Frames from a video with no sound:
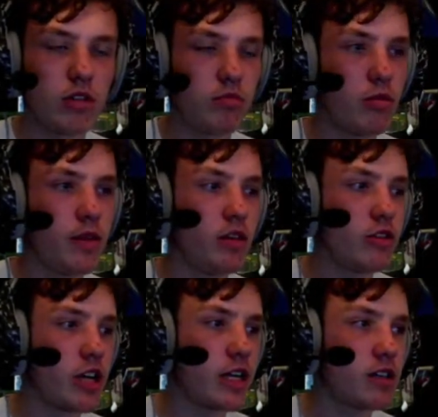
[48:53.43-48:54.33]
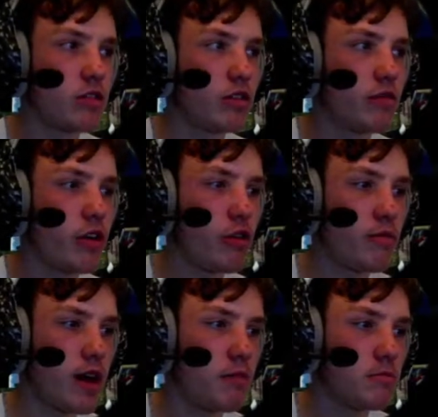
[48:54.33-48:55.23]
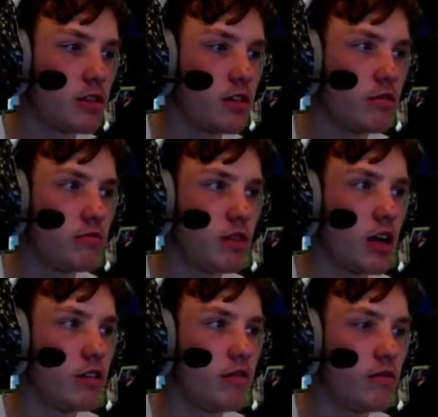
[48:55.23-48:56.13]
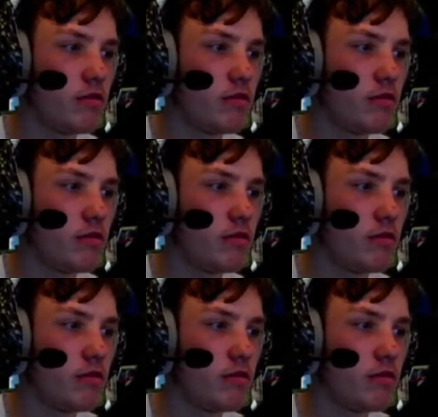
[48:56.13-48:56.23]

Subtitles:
Well, probably not, Jack. It's not on the road map, so no.